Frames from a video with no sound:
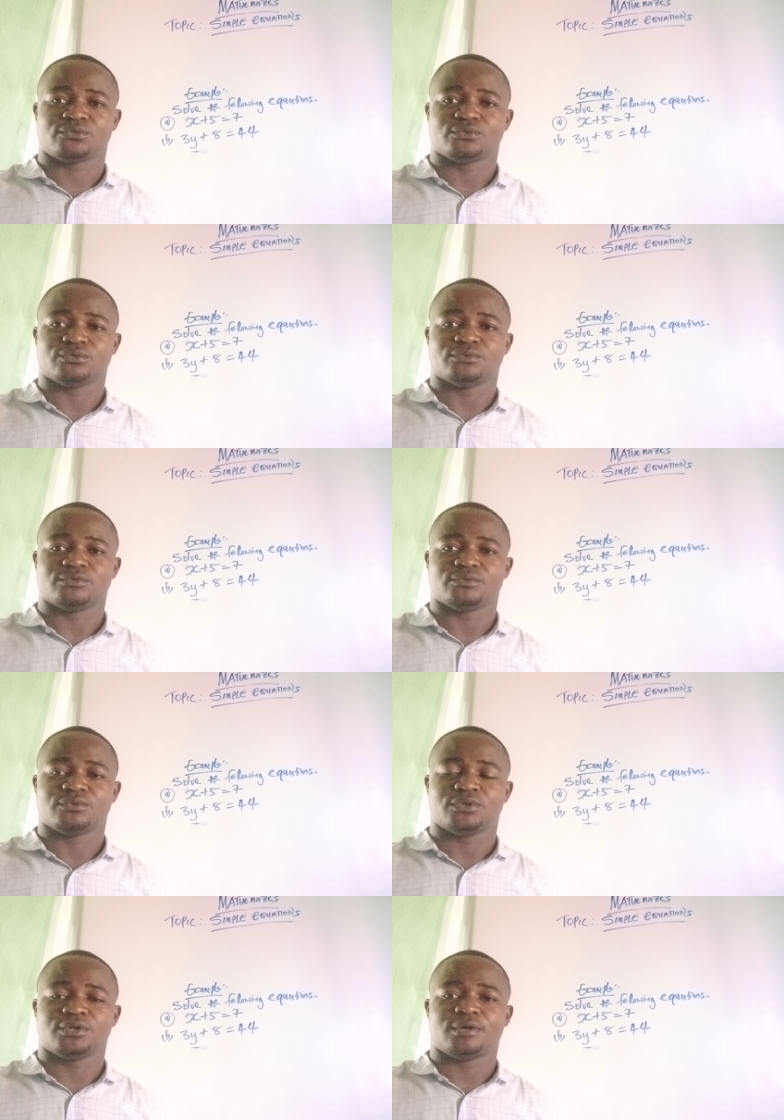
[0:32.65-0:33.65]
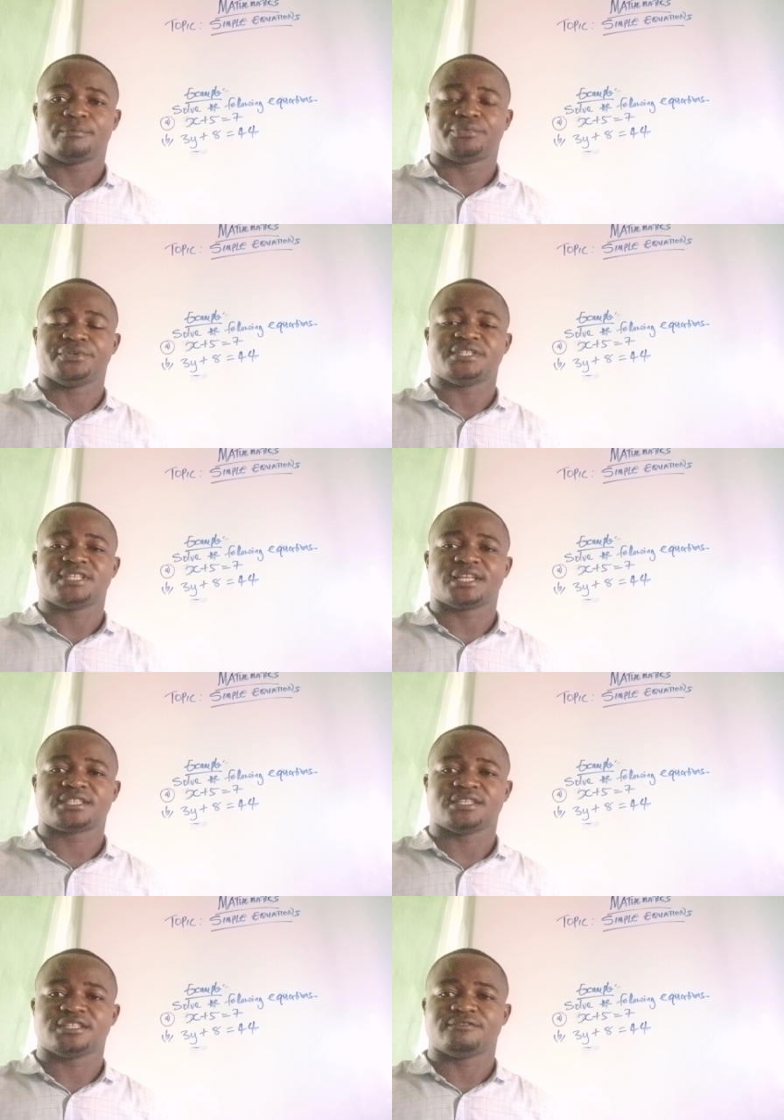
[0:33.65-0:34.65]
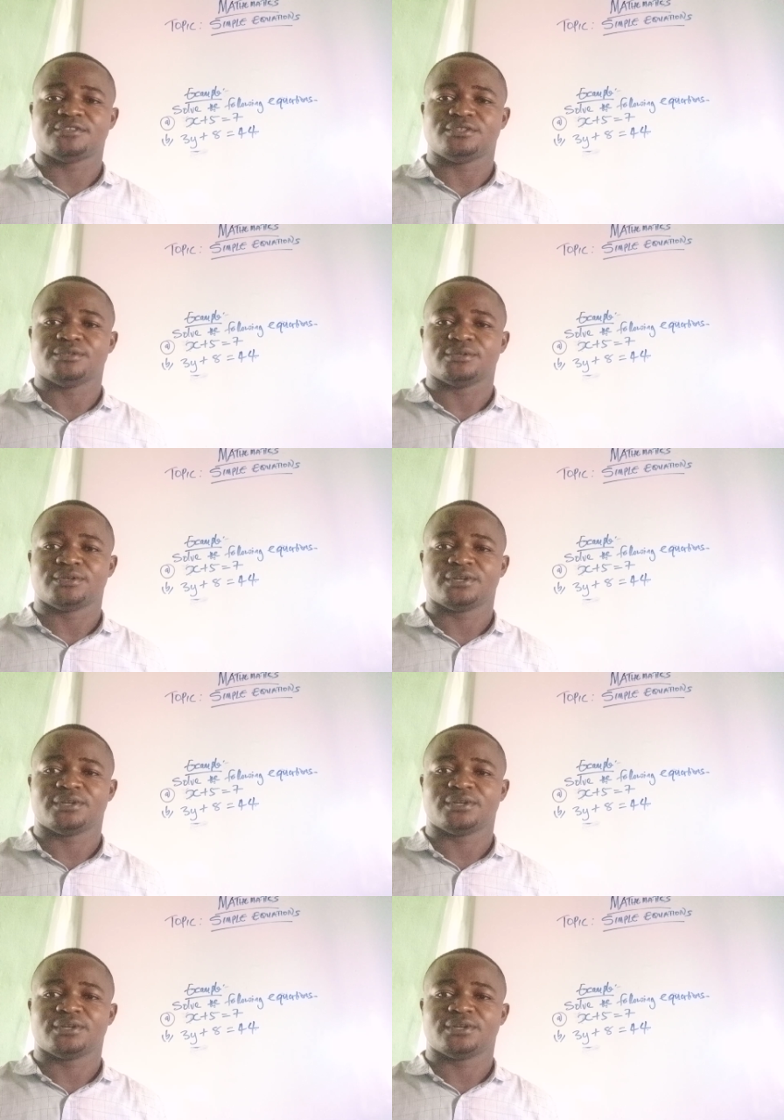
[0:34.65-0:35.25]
to present this video.